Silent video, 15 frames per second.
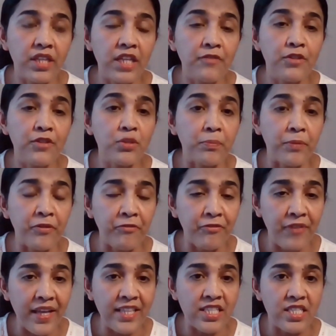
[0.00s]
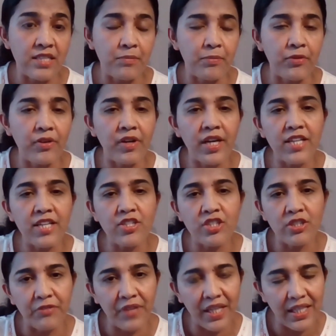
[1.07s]
even to prevent
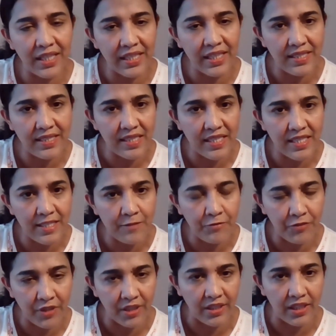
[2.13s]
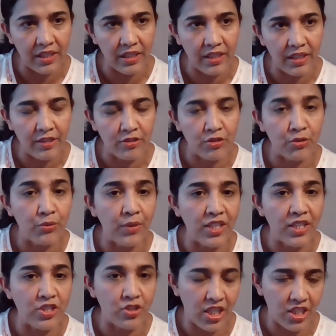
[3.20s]
progression of kidney disease further through
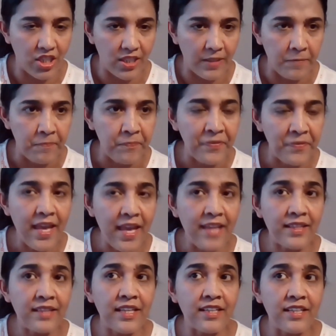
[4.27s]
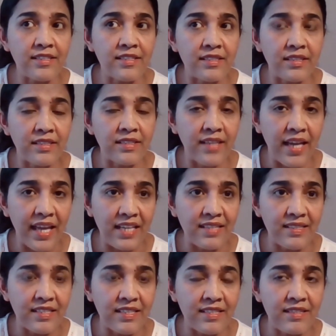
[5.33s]
education. And then there is
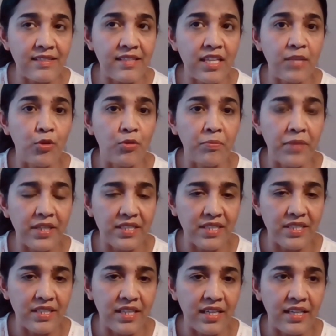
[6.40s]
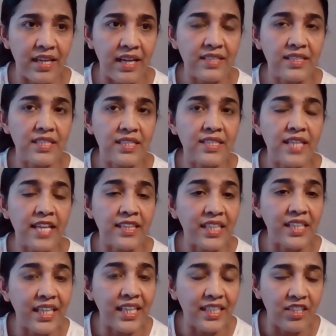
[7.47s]
dialysis, hemopperitoneal dialysis, and
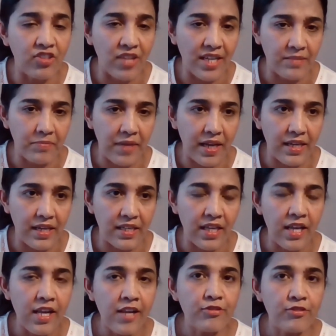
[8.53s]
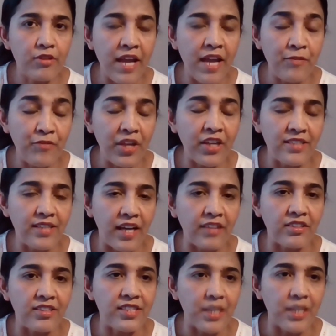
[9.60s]
then kidney transplant. So, and various
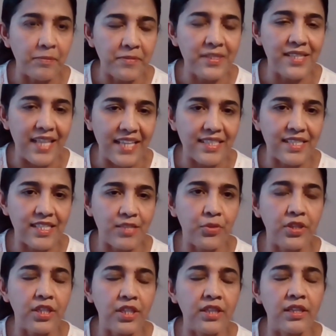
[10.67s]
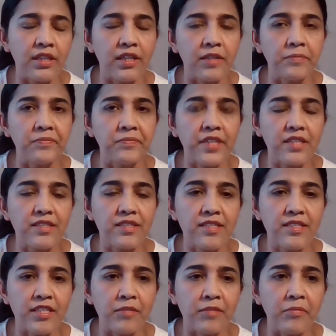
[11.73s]
other subsets within the
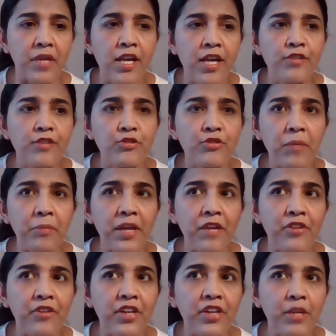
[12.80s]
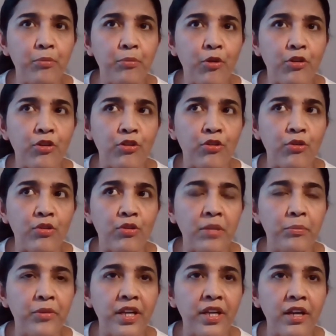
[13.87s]
system. So they play a very important role. They
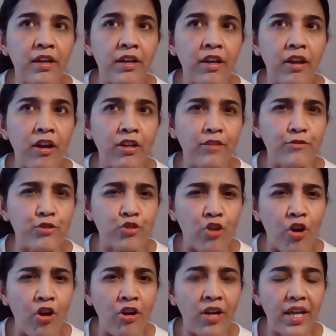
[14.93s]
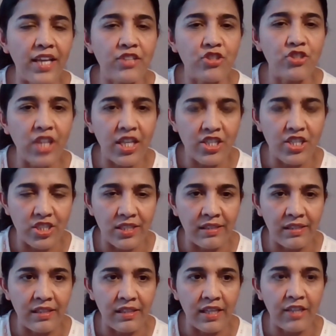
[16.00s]
bring a lot of strong
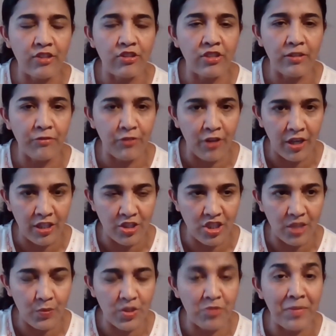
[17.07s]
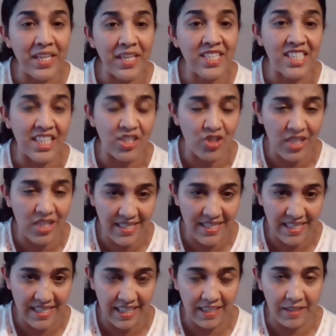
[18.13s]
education into nephrology, which makes it
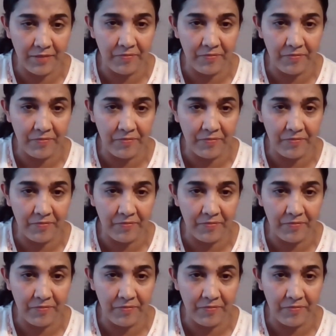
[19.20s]
interesting.